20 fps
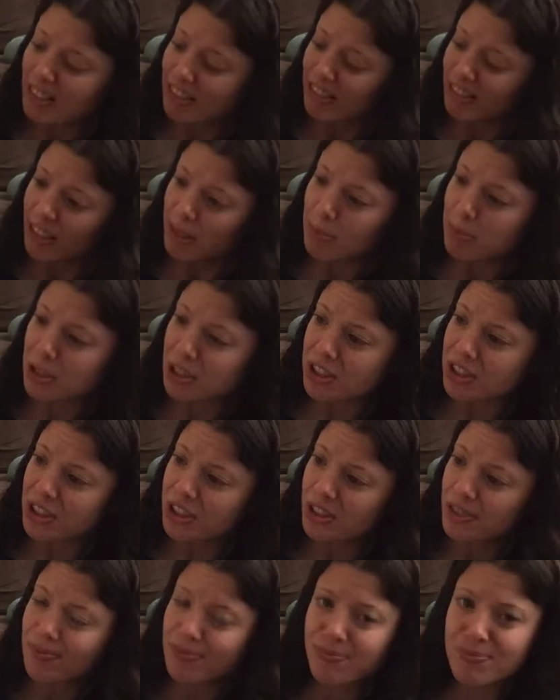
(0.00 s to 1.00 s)
flippers,
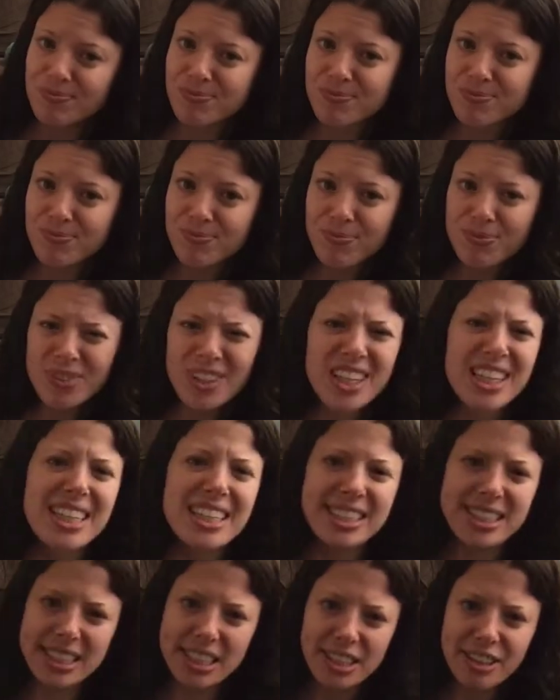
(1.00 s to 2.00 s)

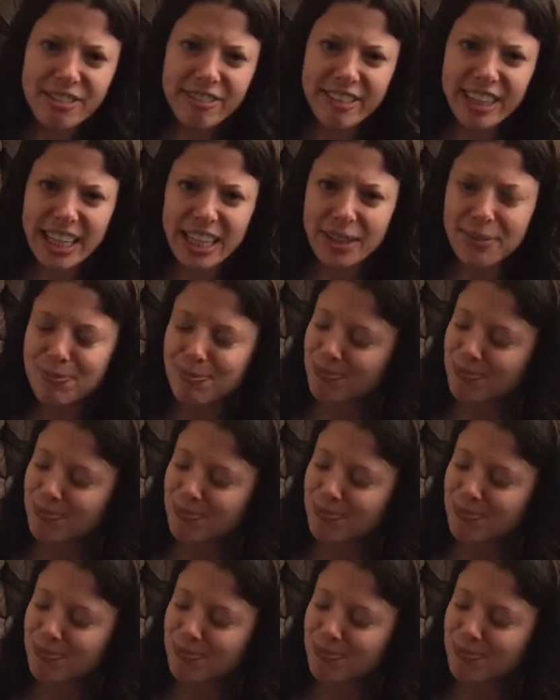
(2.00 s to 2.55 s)
seal feet.